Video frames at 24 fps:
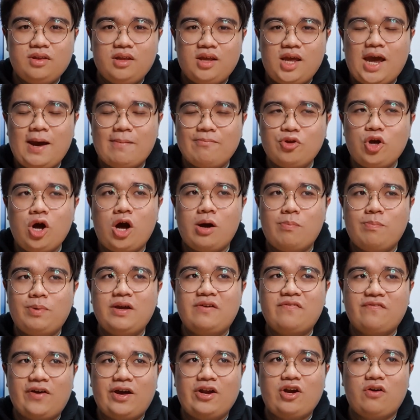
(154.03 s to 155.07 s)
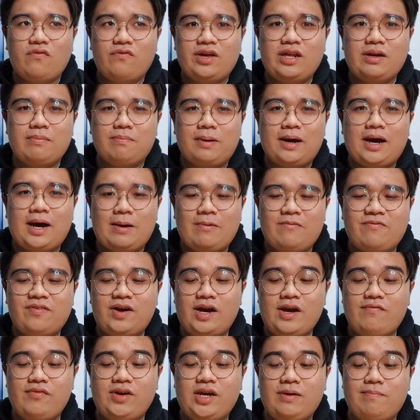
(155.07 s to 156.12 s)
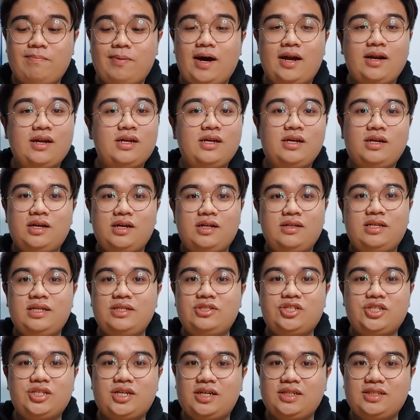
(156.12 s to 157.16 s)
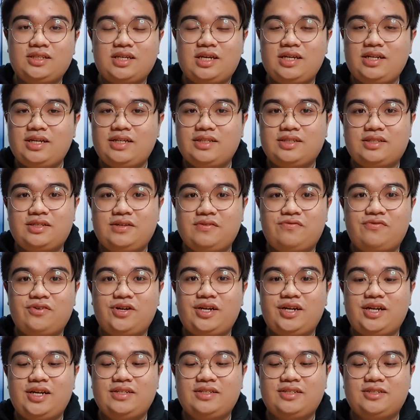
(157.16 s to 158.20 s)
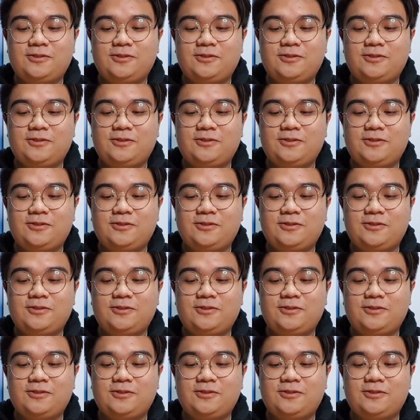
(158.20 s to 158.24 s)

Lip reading: am not a big fan of it, but I'm fine with it. But this chicken skin is different.